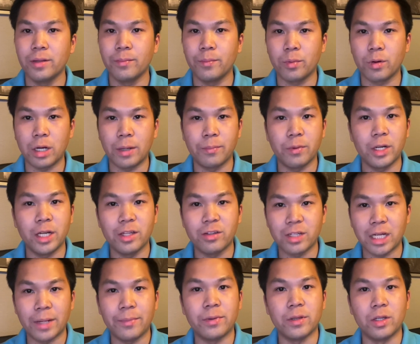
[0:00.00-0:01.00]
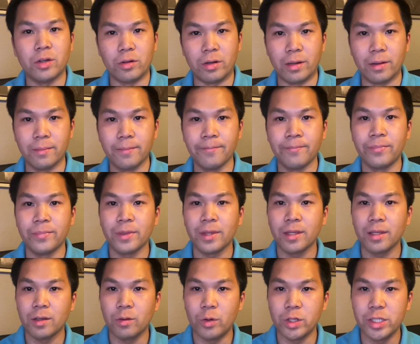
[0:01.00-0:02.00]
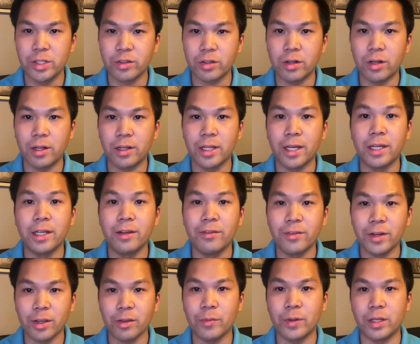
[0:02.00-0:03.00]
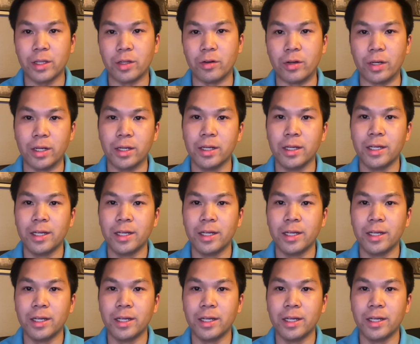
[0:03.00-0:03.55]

property type loan, which is called an investment loan.